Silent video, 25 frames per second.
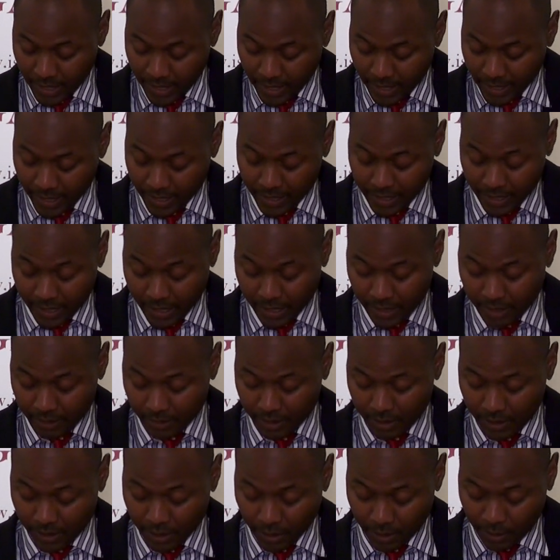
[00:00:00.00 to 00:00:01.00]

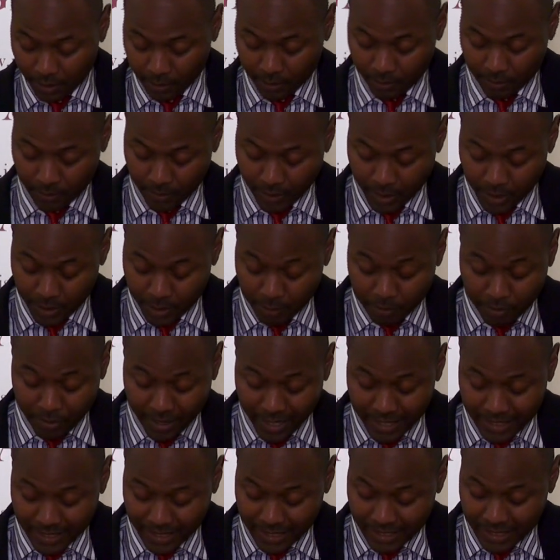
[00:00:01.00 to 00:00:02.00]
And so in the
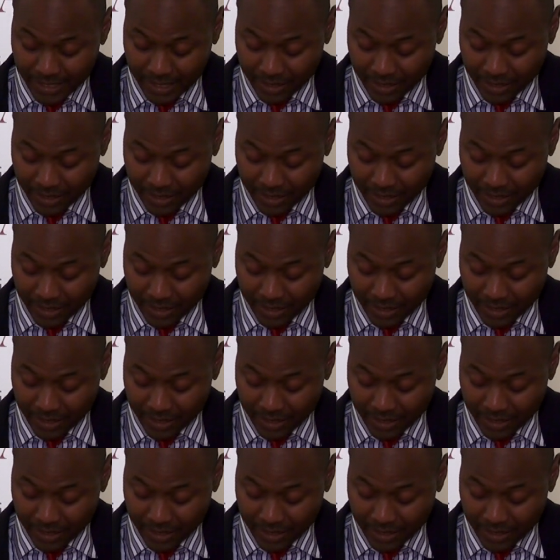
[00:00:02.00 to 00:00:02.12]
project,